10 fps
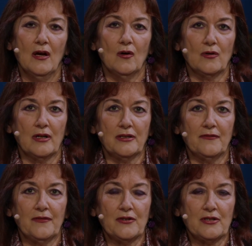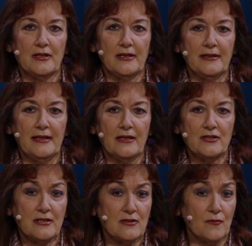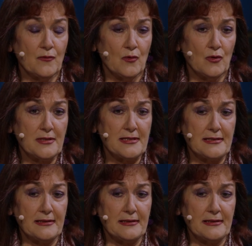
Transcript: on artificial intelligence. Of course,